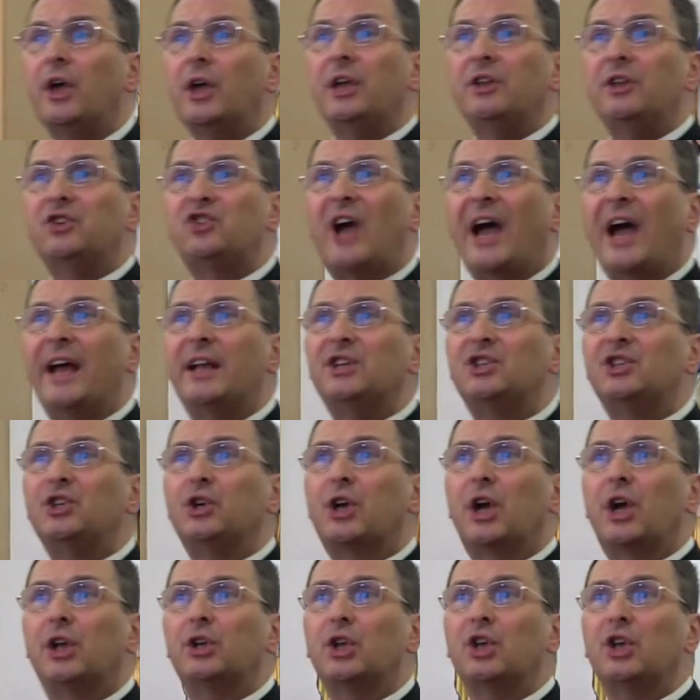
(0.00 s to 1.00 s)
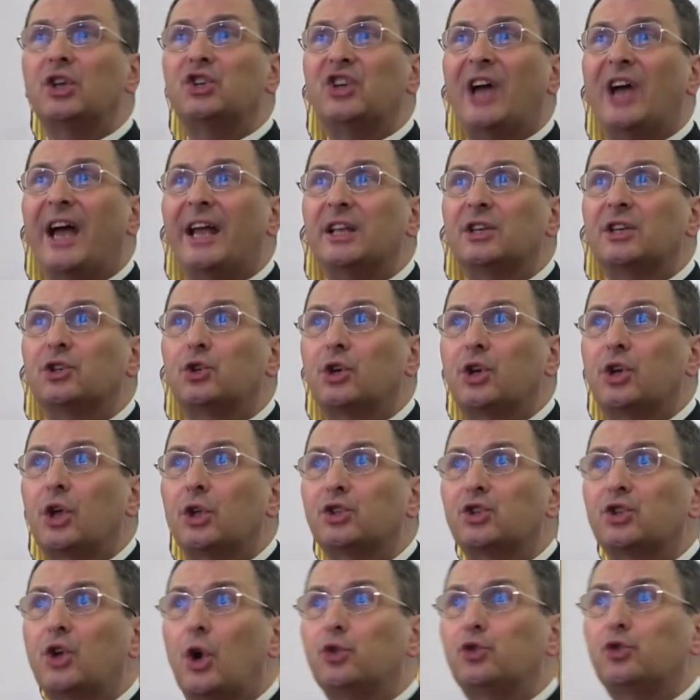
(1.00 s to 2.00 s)
in China, you can
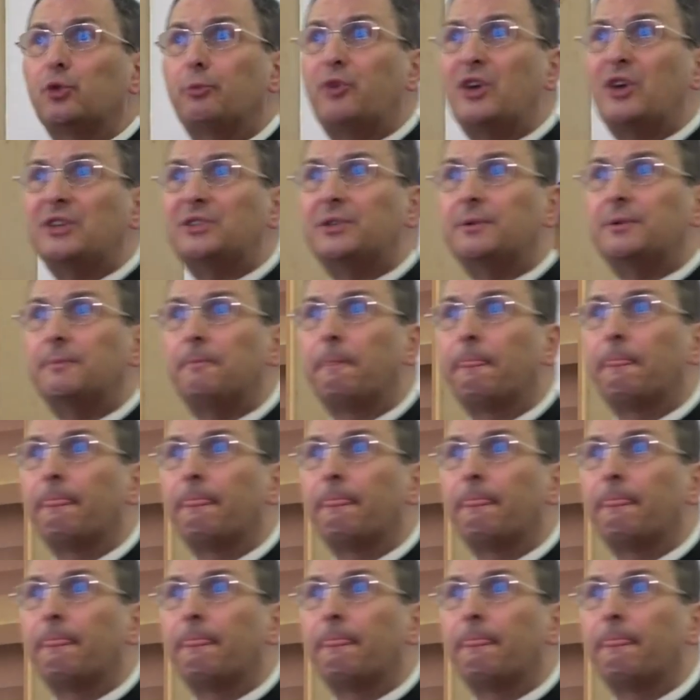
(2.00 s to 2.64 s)
go to prison.